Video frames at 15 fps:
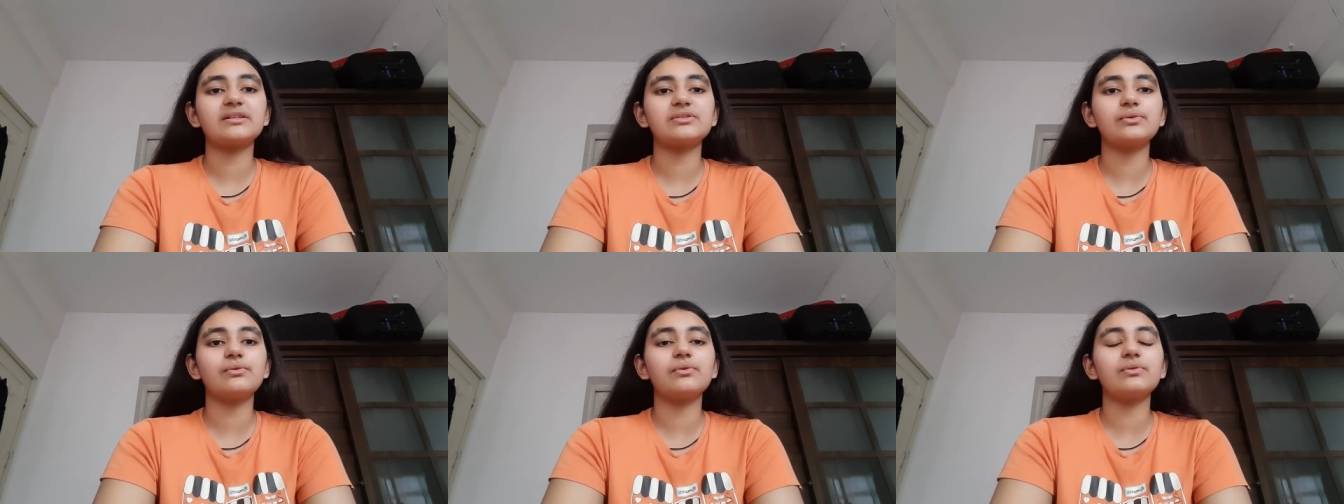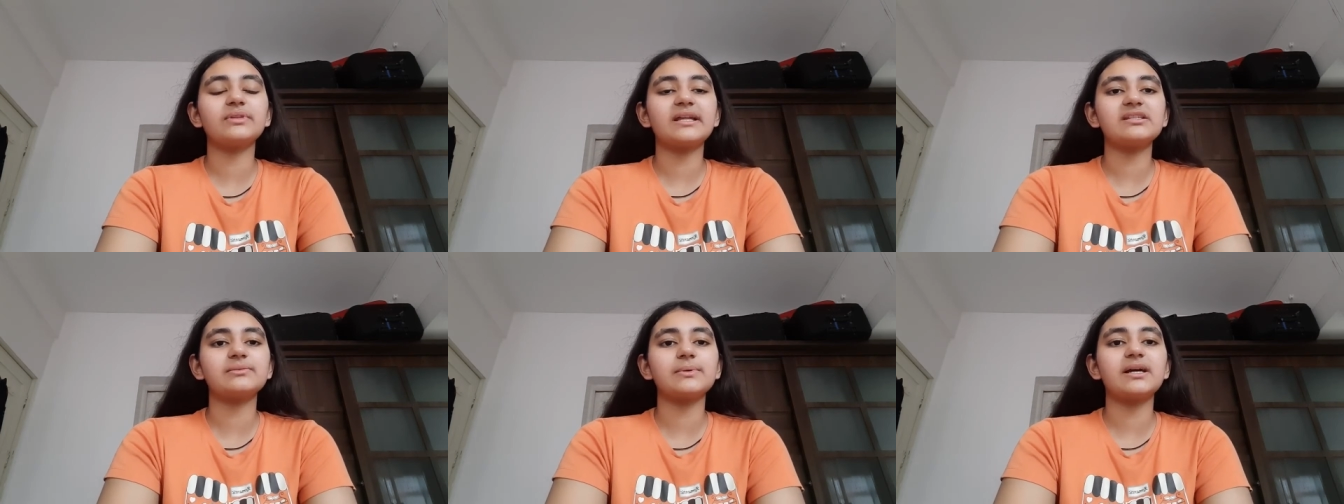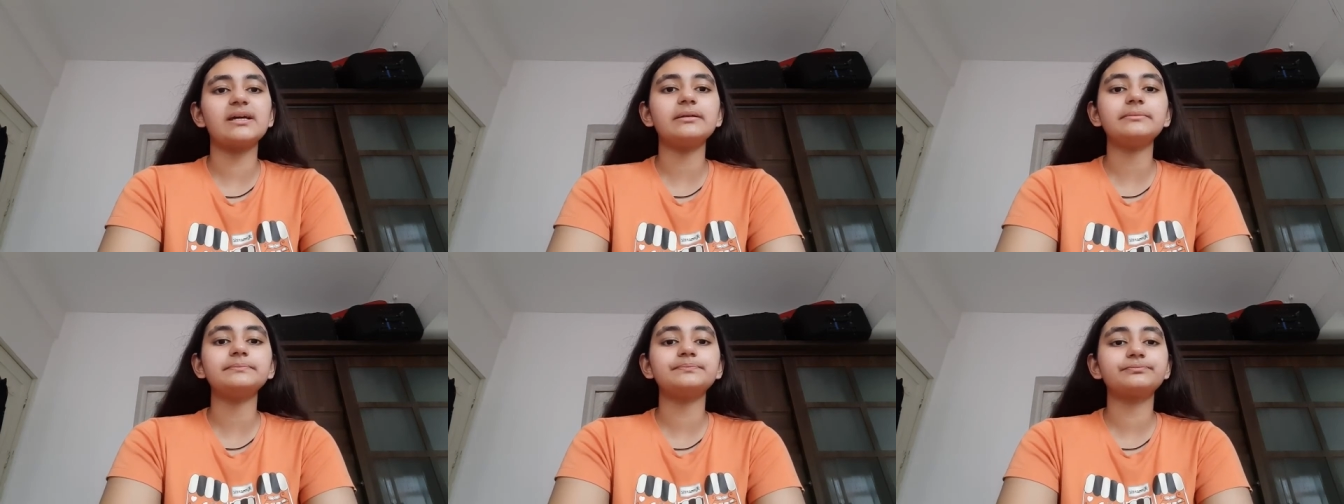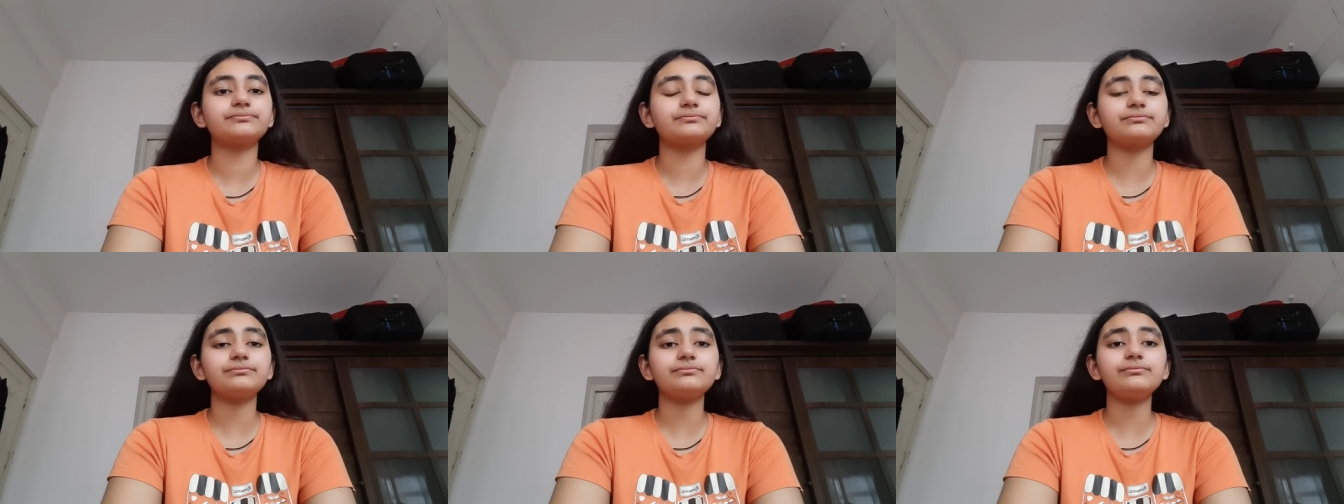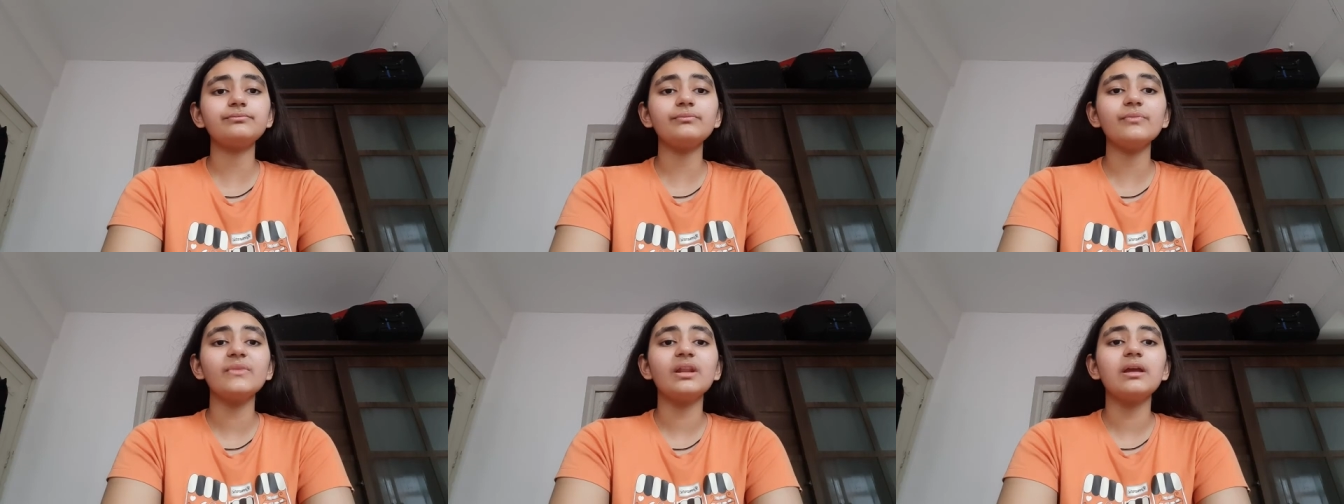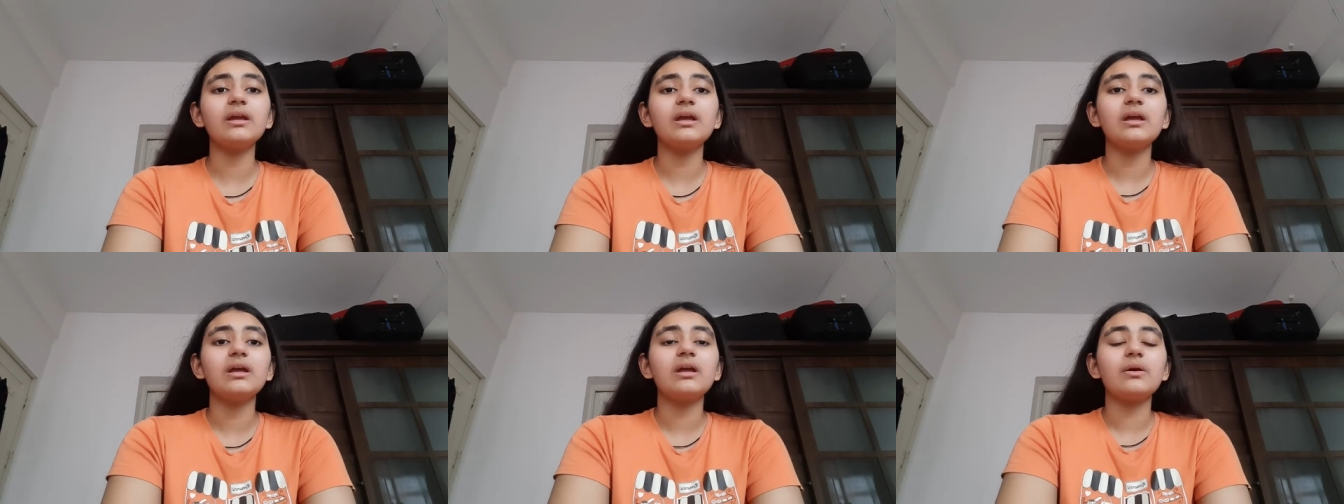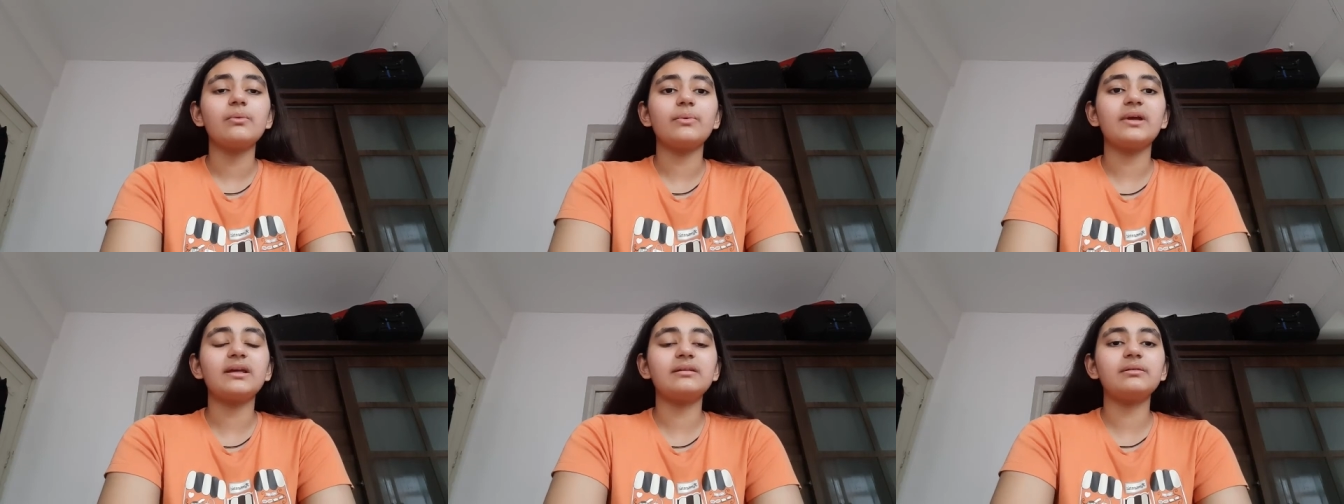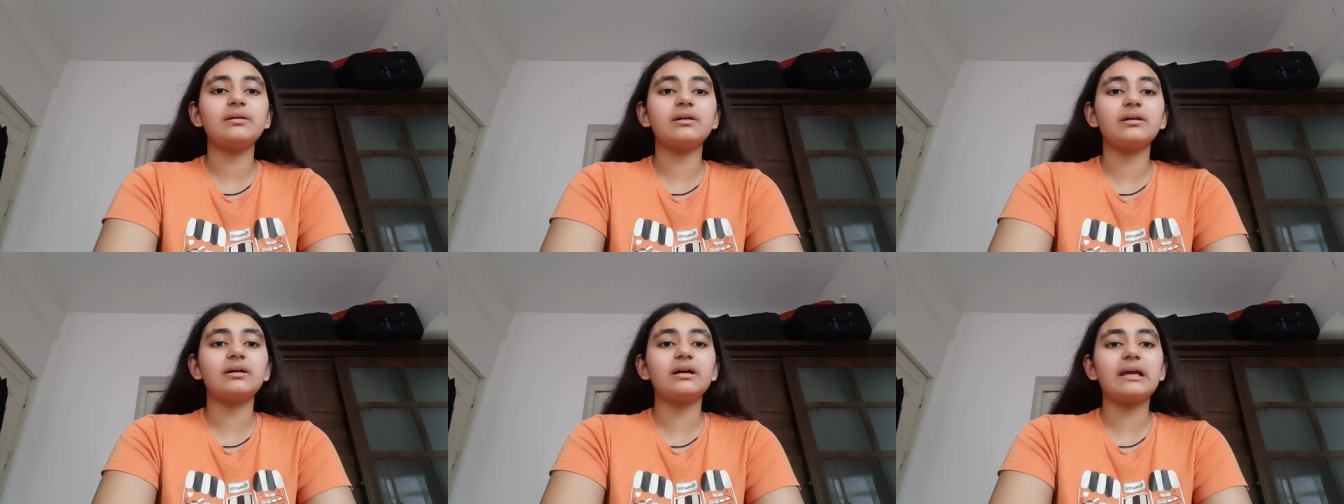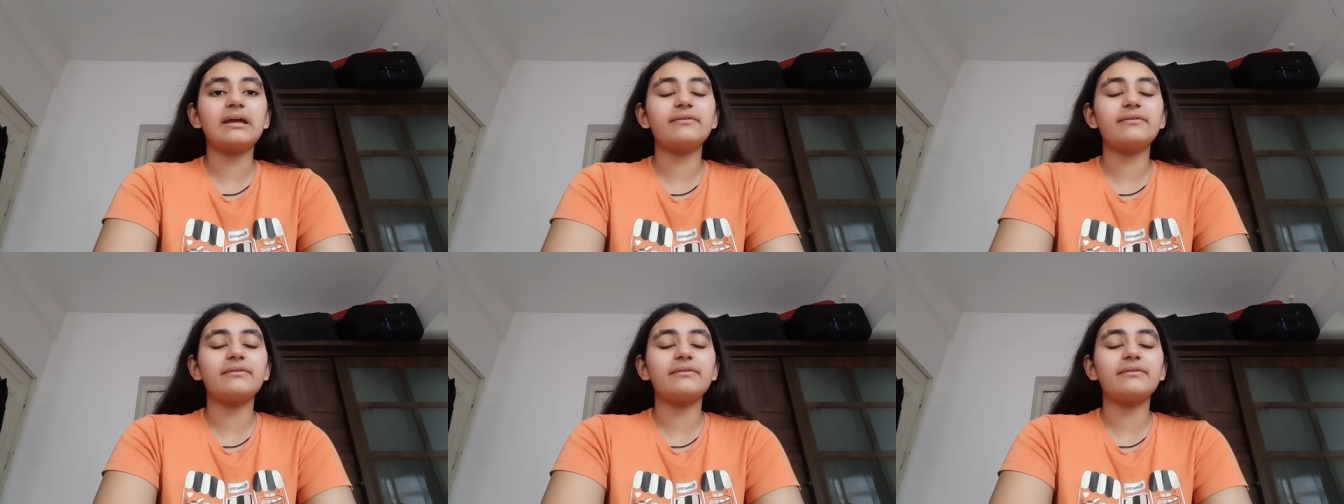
So that's why when uh,